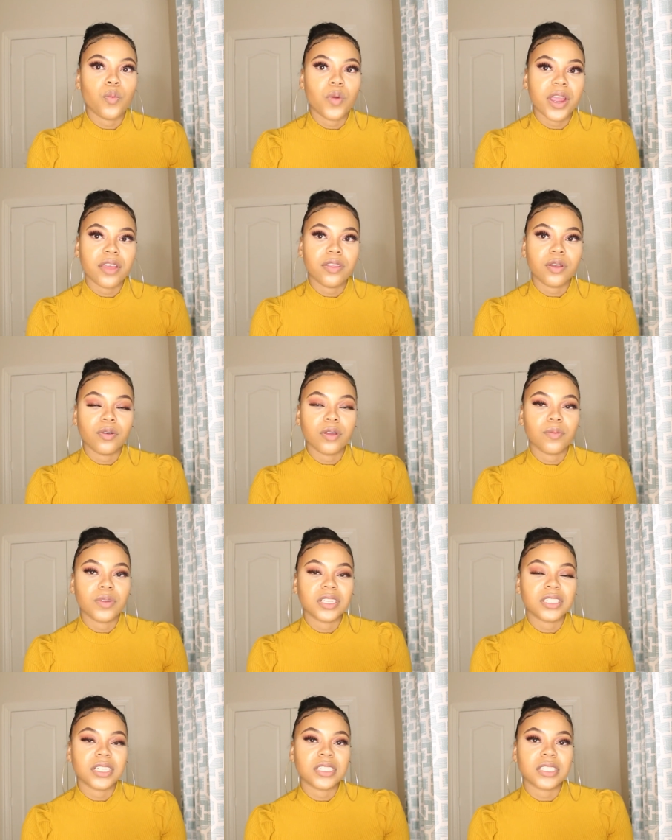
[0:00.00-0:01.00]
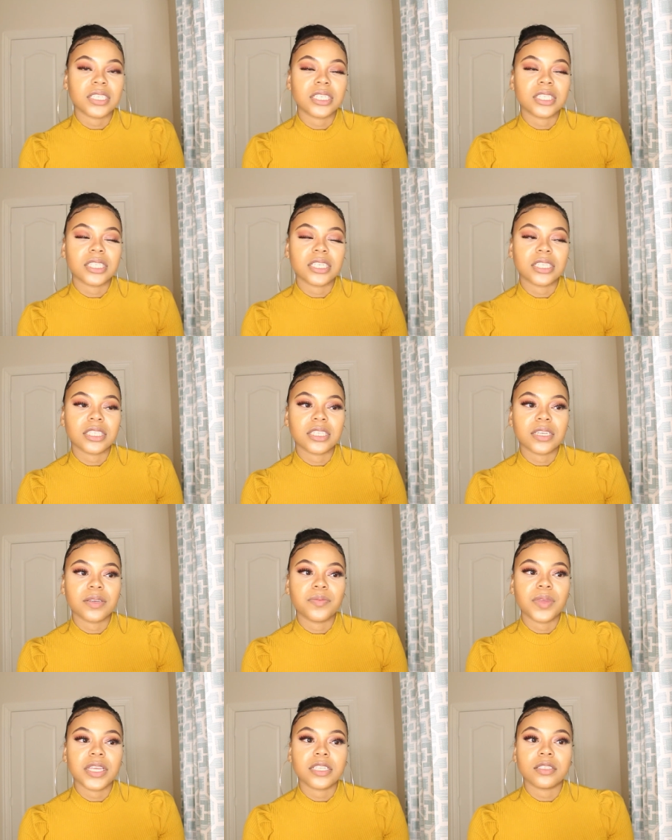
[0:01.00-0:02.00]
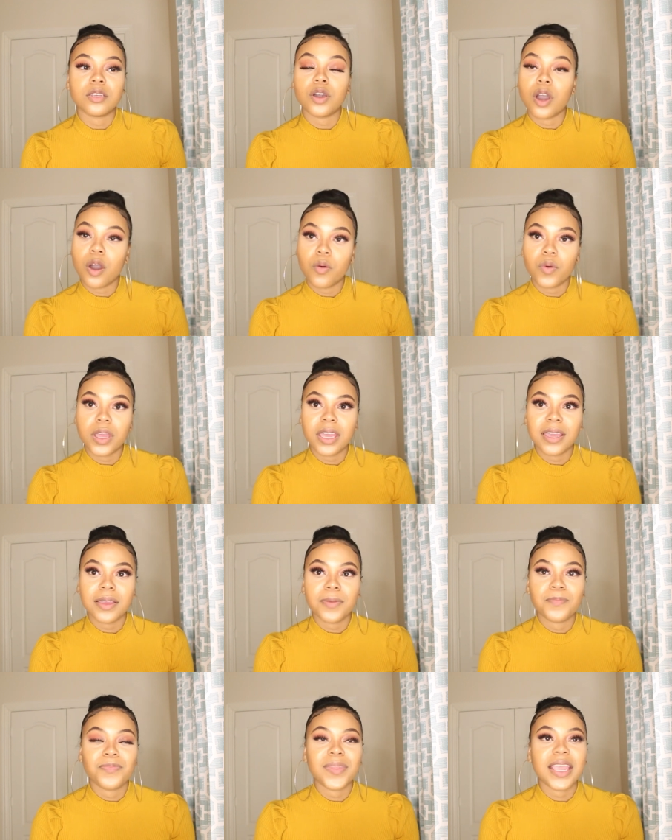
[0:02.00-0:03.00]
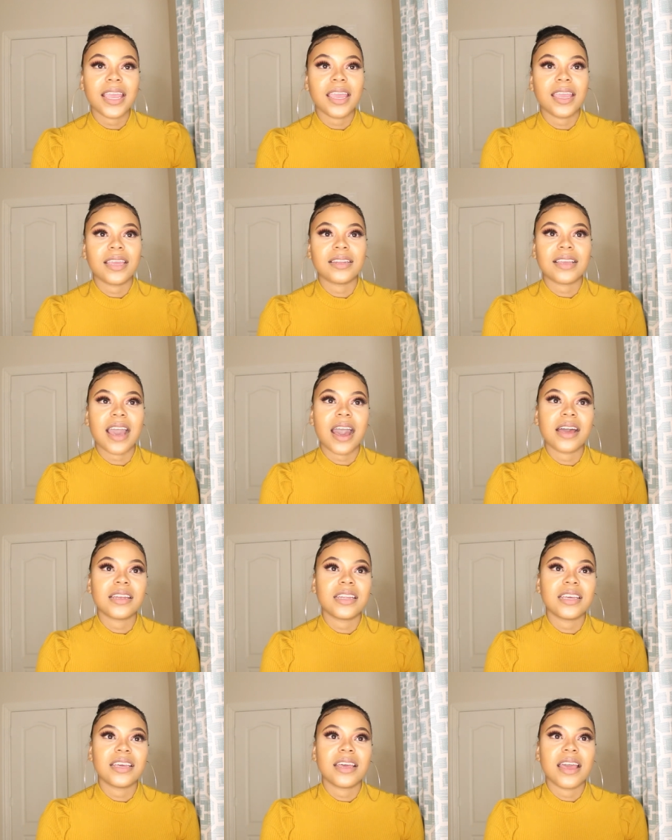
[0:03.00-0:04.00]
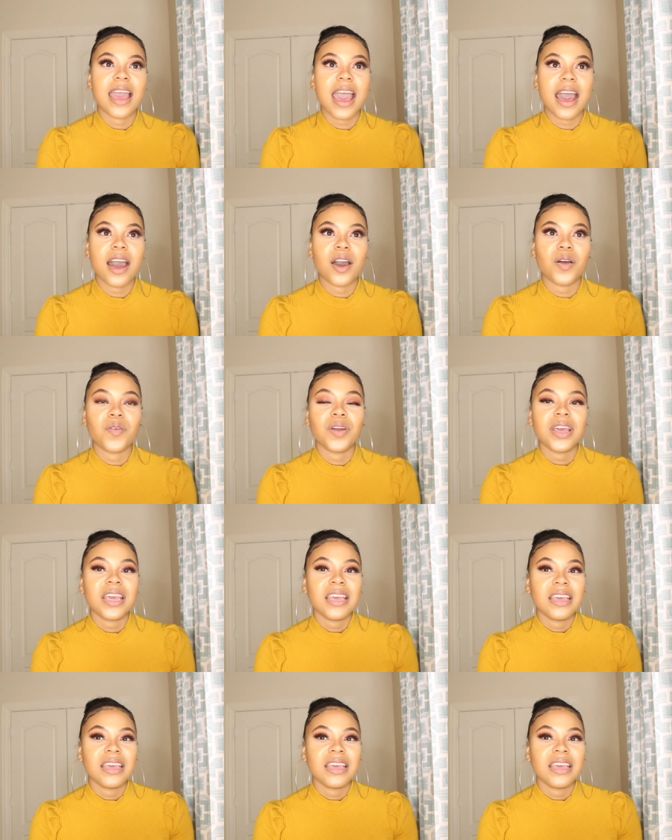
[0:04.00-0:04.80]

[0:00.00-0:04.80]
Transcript: where the criminal justice system is going and kind of how